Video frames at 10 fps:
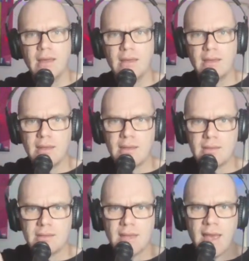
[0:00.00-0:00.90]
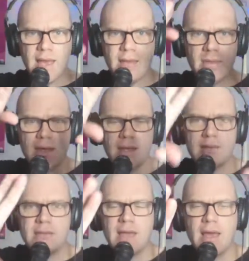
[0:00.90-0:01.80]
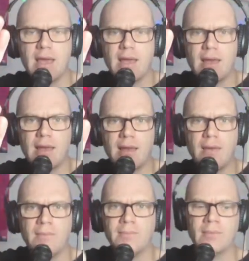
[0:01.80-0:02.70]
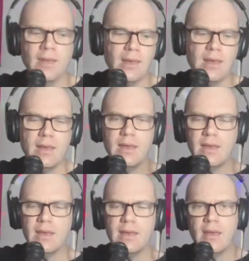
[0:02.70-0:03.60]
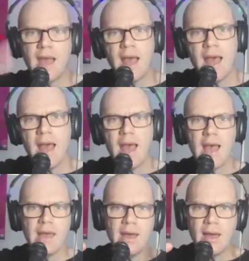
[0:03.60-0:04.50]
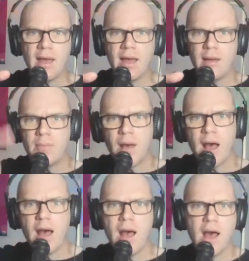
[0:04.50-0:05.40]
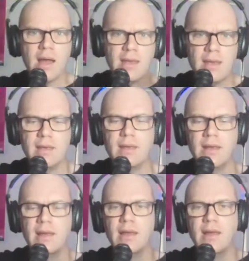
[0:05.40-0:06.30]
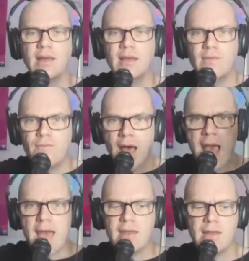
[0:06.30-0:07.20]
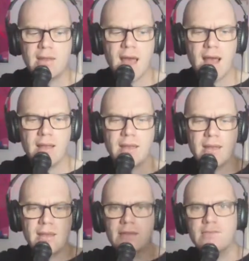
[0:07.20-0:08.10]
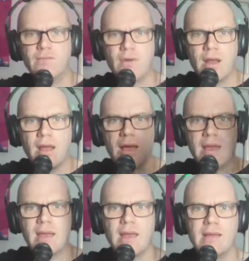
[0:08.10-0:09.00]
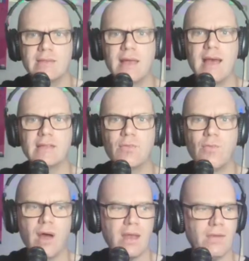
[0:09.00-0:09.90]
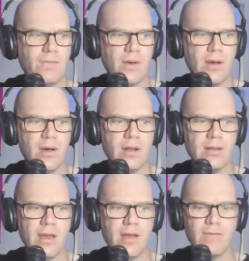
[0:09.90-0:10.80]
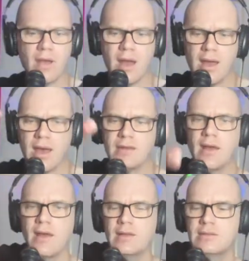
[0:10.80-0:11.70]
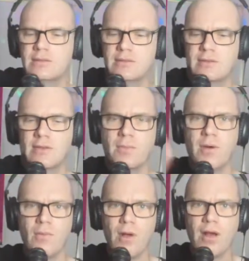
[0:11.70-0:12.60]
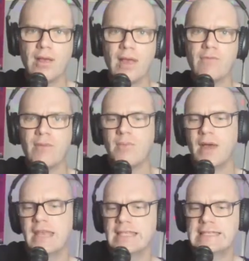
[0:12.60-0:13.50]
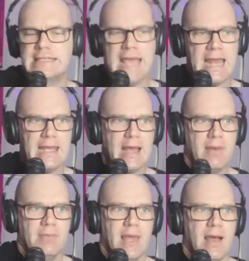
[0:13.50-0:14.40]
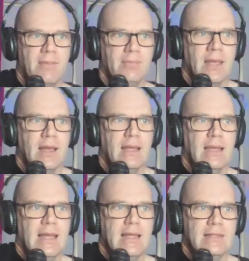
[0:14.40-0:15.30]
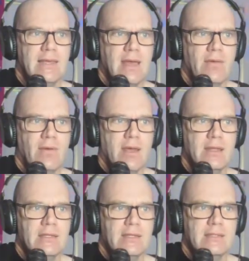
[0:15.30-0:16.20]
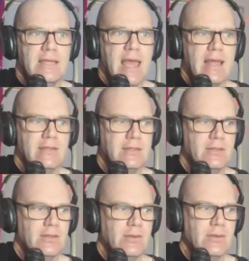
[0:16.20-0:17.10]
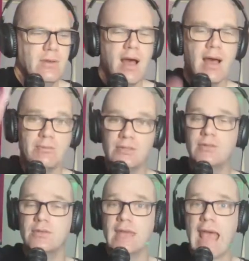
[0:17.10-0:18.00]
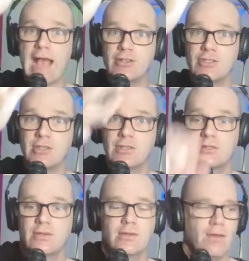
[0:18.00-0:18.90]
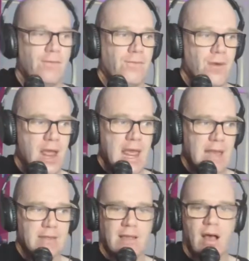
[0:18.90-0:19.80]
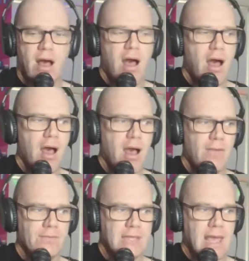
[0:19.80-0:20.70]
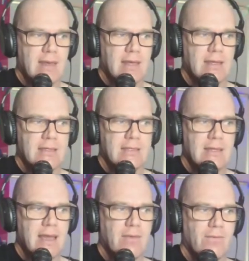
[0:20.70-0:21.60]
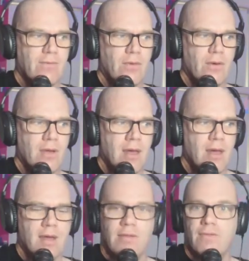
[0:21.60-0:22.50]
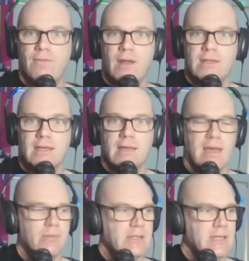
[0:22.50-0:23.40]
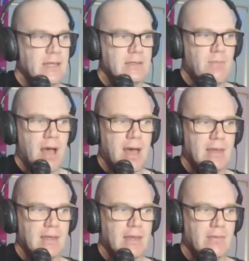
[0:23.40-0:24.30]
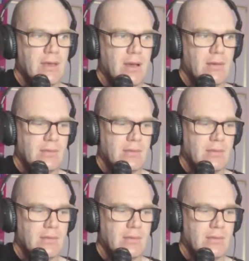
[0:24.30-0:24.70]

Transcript: His name is 10. He had a party. Invited all his friends. That's wonderful. You've got it. Super work, everybody. Standing up now. Let's get ready to dance to do the actions to the Friends of 10. And listen out for the friends that came to 10's party. Here we go.